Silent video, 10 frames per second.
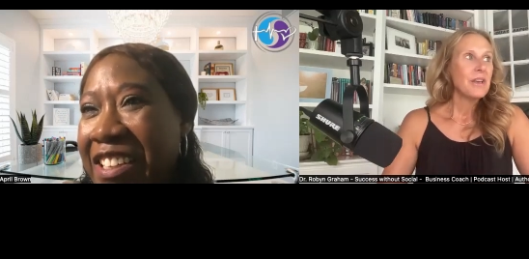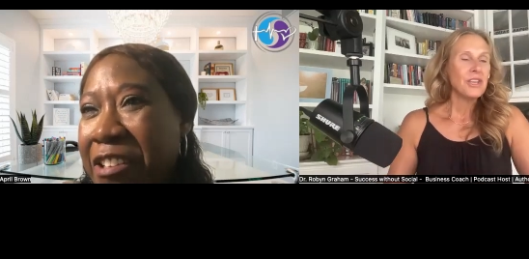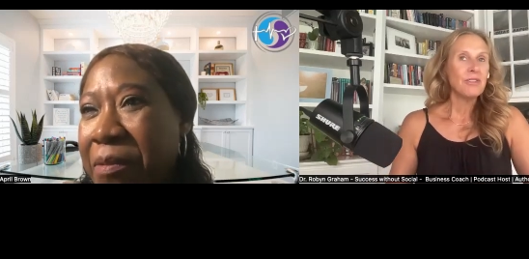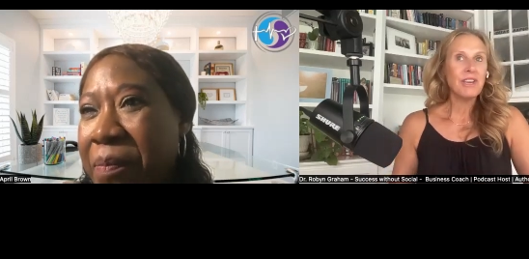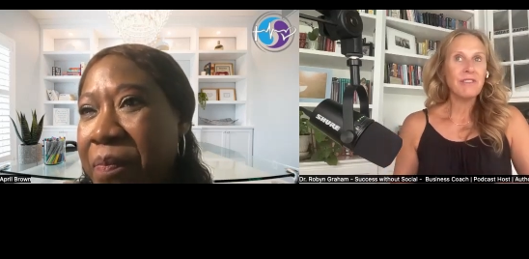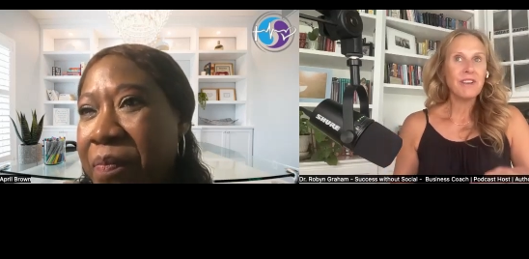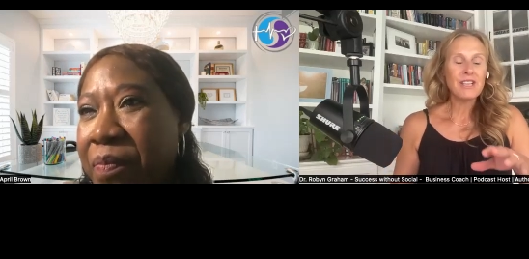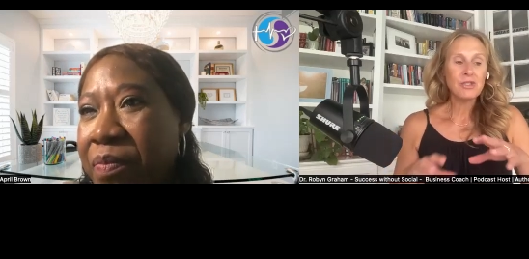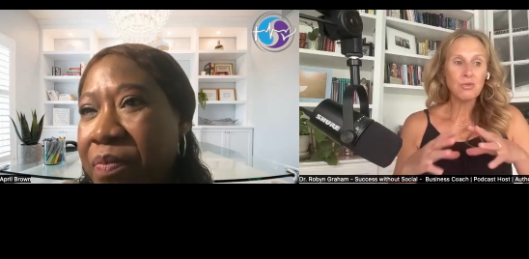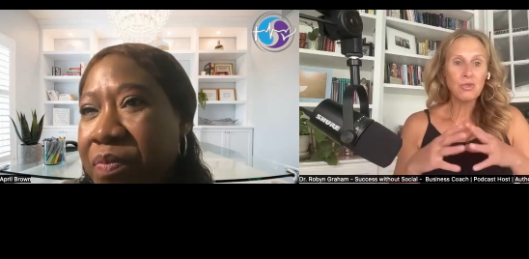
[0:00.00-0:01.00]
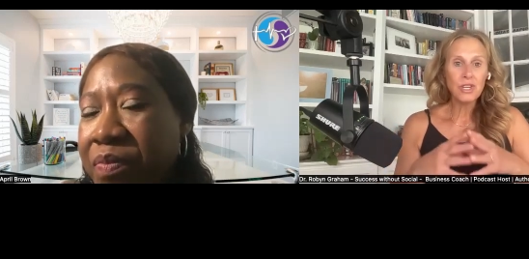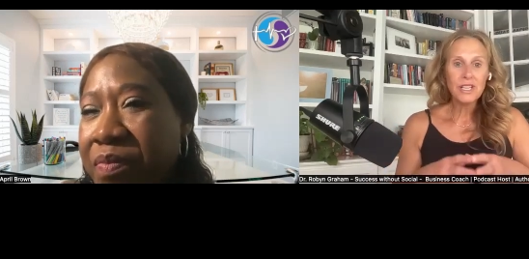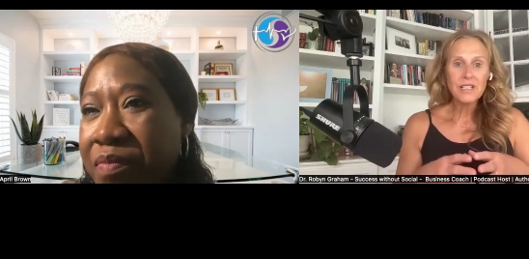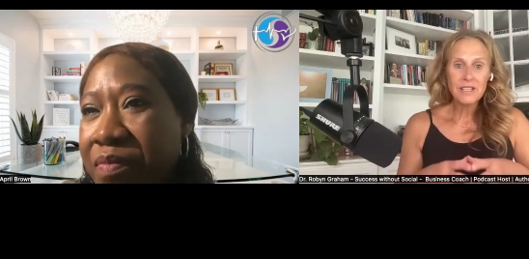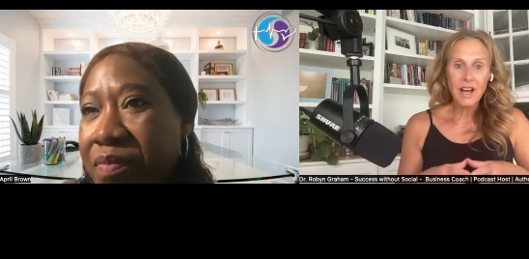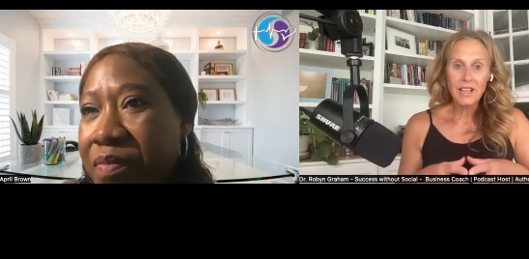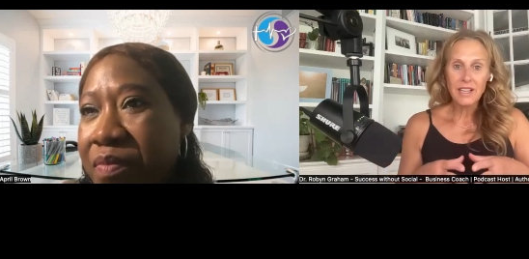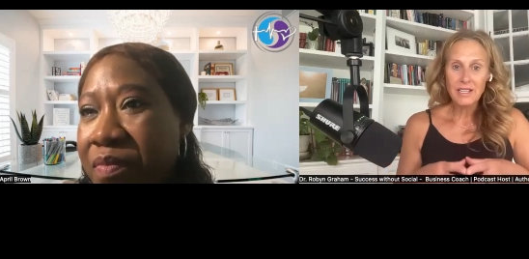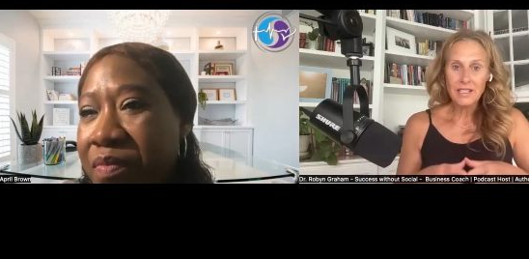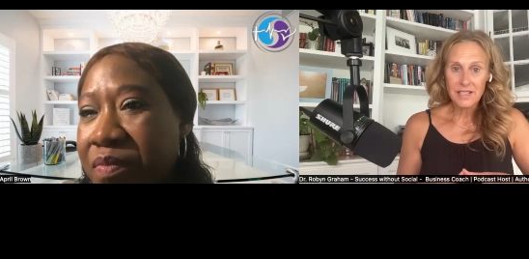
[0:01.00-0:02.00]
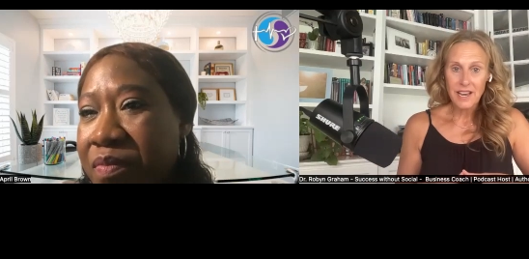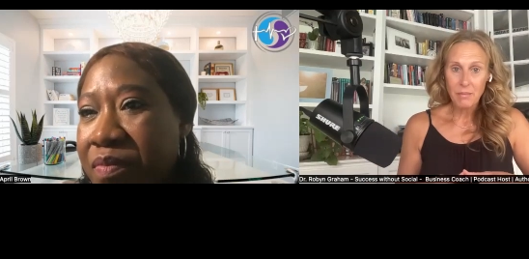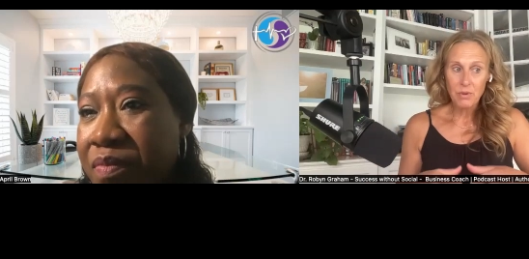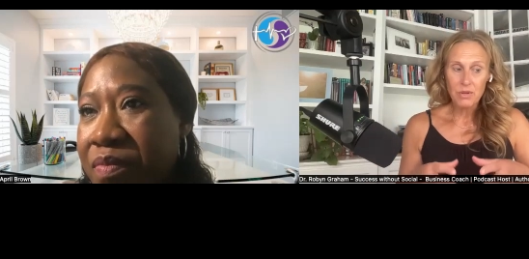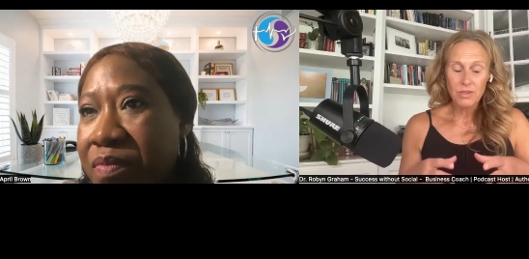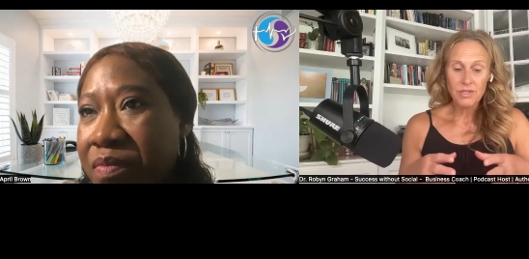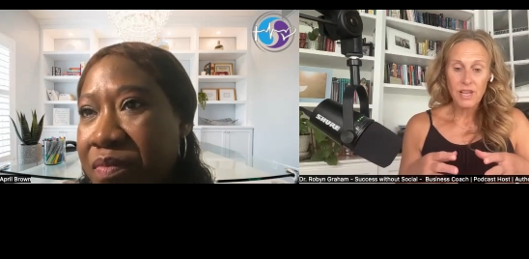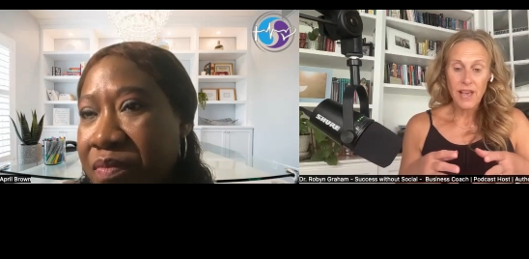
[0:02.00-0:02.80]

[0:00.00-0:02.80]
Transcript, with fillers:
Speaker 1: you've given us really solid examples